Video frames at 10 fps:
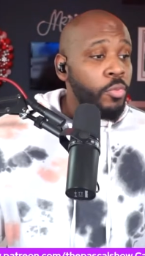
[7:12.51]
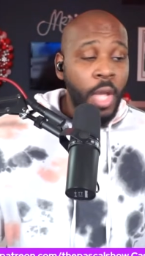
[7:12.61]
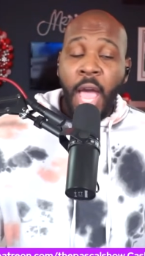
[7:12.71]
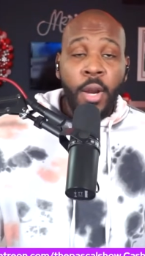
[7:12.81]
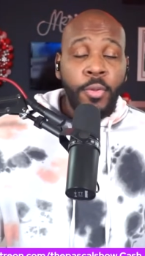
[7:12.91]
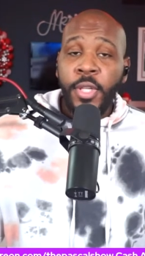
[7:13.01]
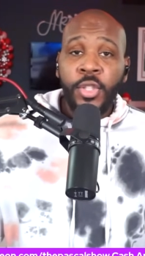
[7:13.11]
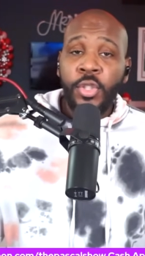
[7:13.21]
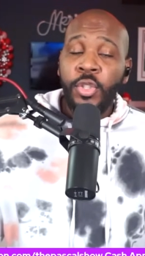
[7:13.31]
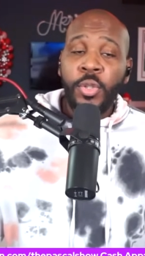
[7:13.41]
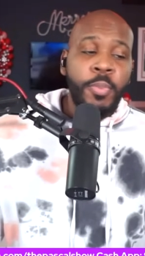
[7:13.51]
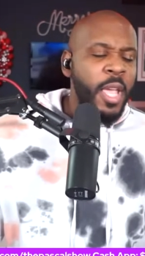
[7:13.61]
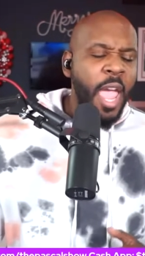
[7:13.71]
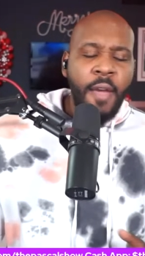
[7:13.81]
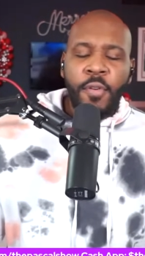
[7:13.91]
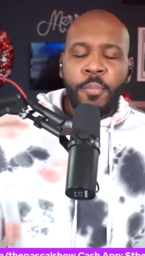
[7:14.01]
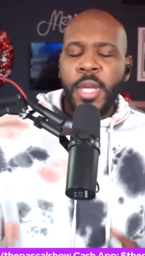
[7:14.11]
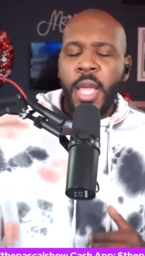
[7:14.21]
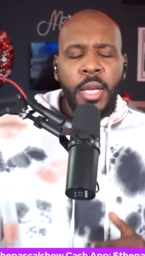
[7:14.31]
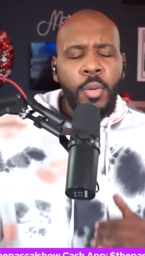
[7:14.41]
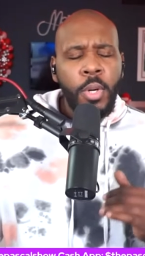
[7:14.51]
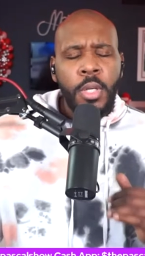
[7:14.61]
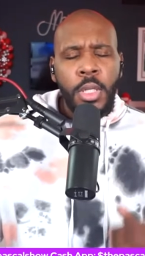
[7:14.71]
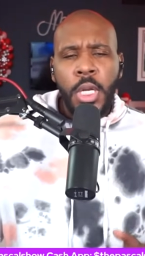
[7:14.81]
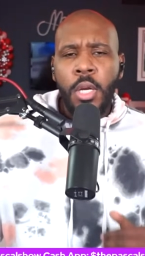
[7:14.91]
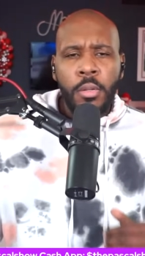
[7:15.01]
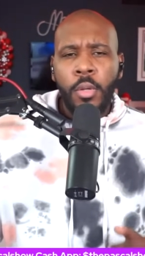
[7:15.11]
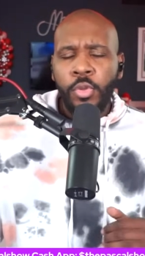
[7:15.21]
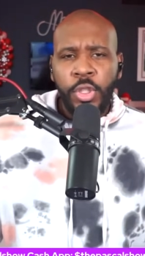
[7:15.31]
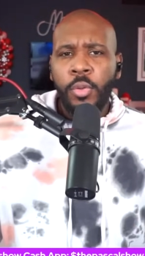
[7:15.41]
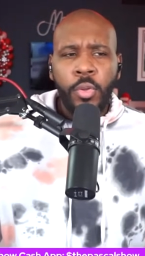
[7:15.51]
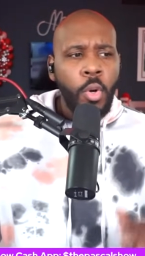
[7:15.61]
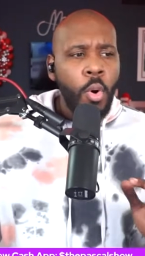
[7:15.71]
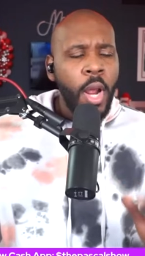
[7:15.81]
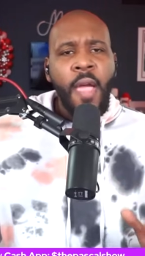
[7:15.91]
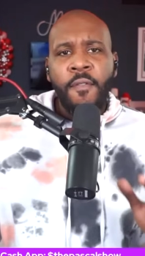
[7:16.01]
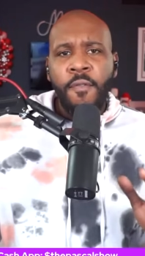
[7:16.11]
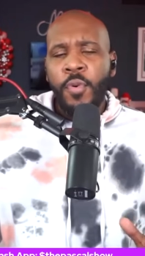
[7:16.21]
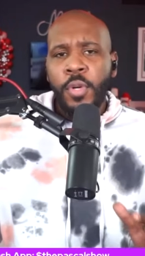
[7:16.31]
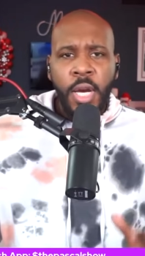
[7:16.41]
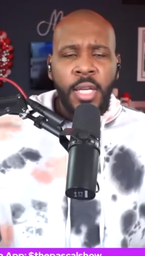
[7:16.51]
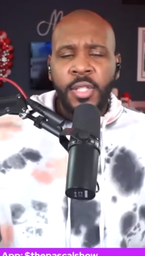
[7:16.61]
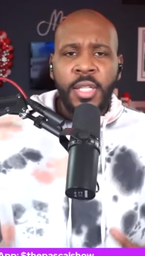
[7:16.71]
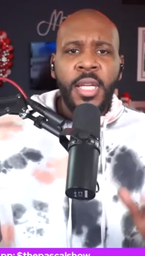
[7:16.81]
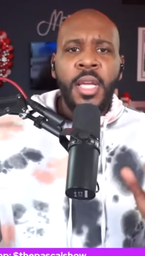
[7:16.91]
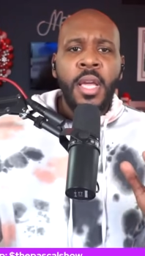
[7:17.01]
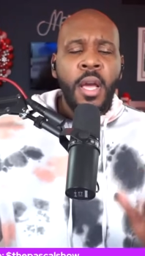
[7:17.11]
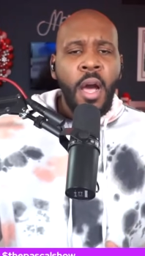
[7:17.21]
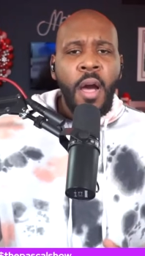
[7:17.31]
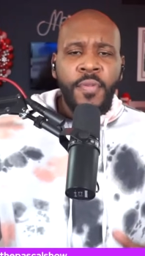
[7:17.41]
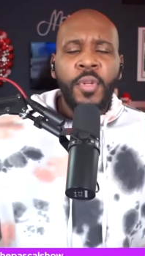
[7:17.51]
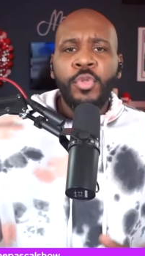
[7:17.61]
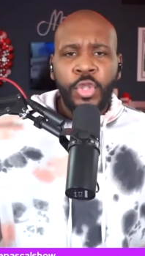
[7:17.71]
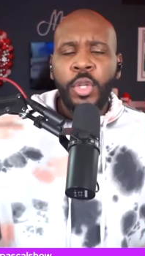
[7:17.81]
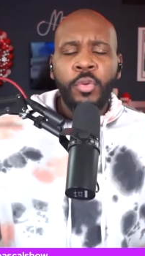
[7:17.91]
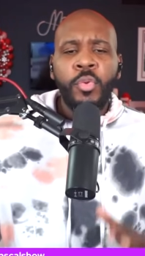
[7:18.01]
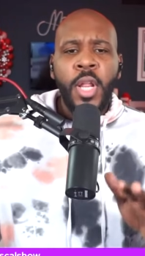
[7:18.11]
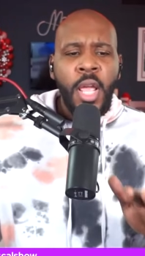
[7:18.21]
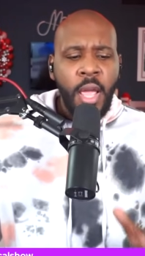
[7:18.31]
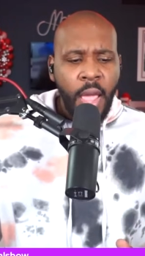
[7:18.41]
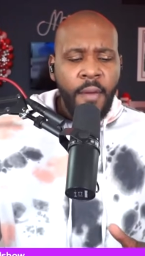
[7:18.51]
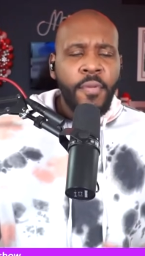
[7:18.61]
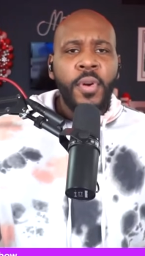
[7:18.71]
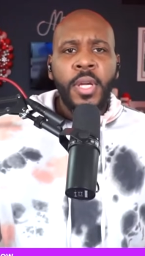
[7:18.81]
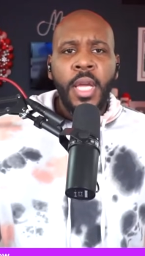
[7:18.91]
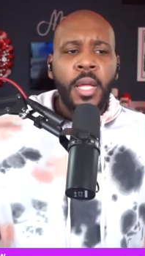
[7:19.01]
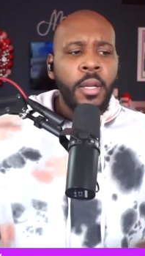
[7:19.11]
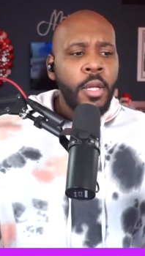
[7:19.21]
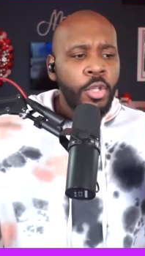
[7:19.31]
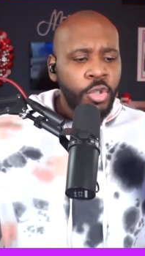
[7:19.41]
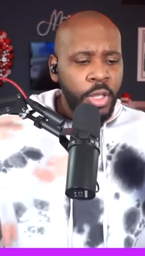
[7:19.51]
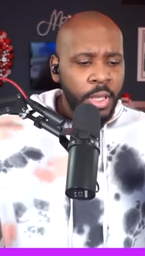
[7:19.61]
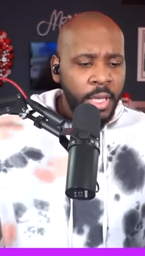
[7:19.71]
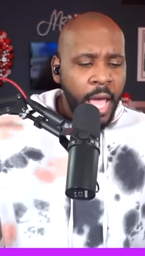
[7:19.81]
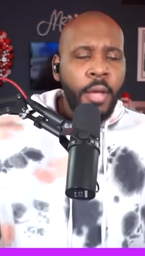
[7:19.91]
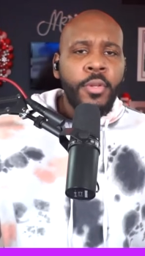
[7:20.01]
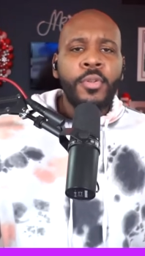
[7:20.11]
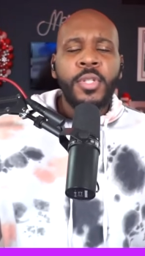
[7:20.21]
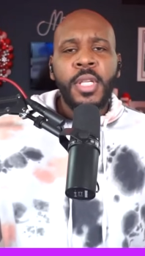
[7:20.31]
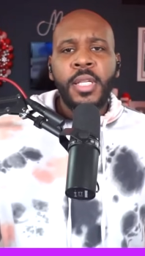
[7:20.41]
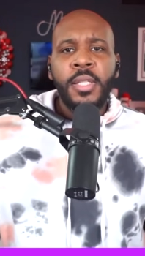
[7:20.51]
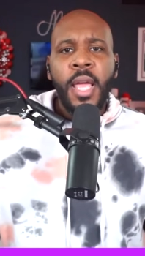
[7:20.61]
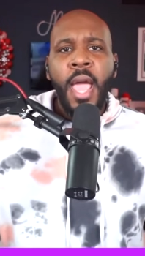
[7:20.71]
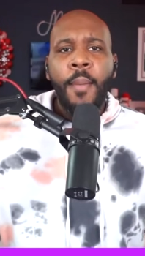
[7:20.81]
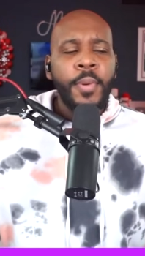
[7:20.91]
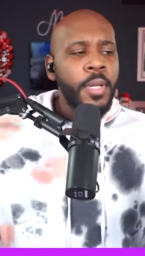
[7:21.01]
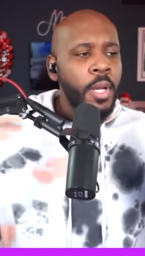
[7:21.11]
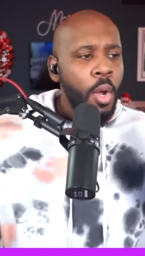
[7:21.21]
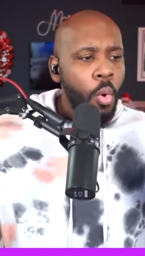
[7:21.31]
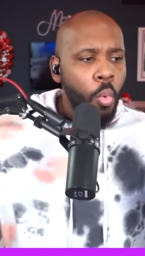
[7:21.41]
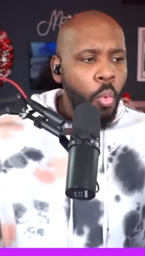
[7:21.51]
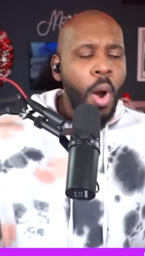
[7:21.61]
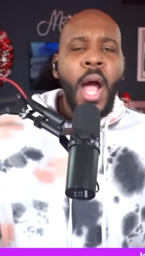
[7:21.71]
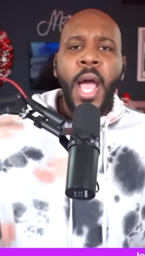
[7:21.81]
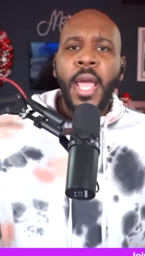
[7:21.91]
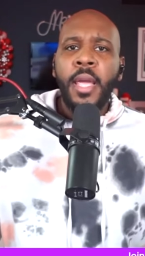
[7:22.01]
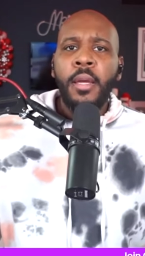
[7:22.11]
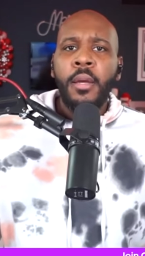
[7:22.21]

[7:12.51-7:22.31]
I don't think she should be ever be anywhere near those children or have full custody of those children ever again. She allowed those things to happen. Why?